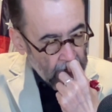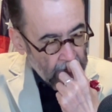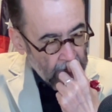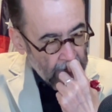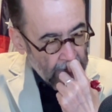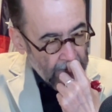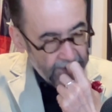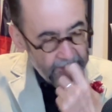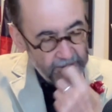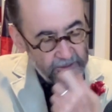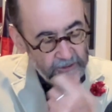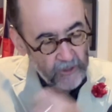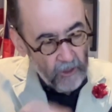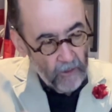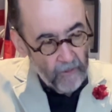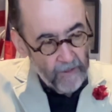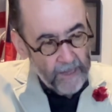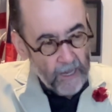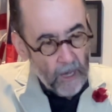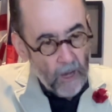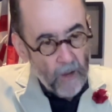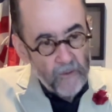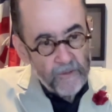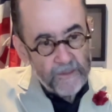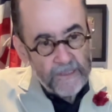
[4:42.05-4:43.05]
And the story
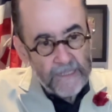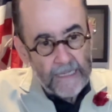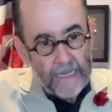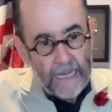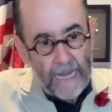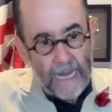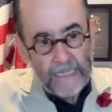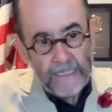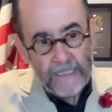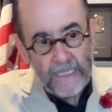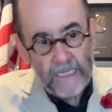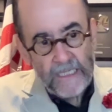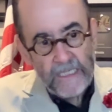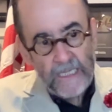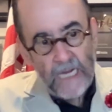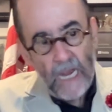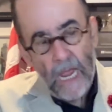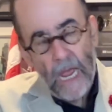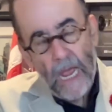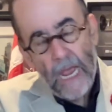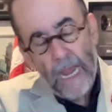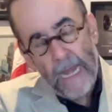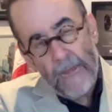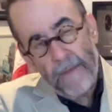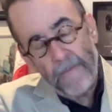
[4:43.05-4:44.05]
goes that at the
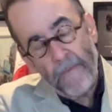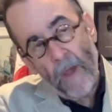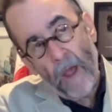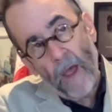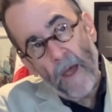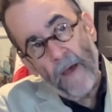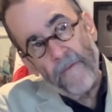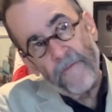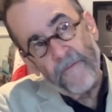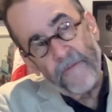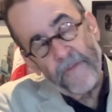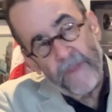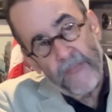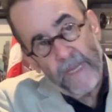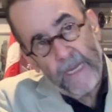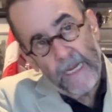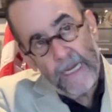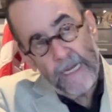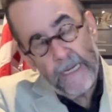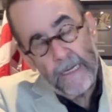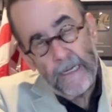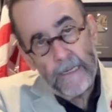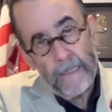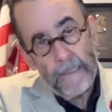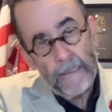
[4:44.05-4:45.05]
time of the,